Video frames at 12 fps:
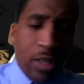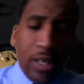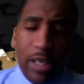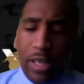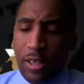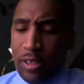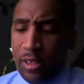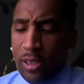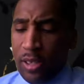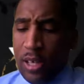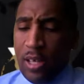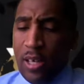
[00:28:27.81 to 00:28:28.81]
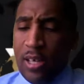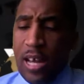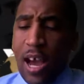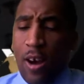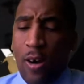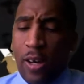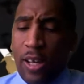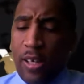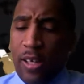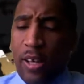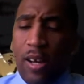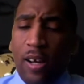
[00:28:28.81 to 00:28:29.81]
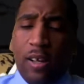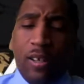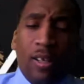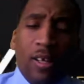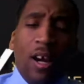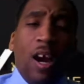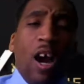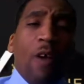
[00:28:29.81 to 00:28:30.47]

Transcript: is not only are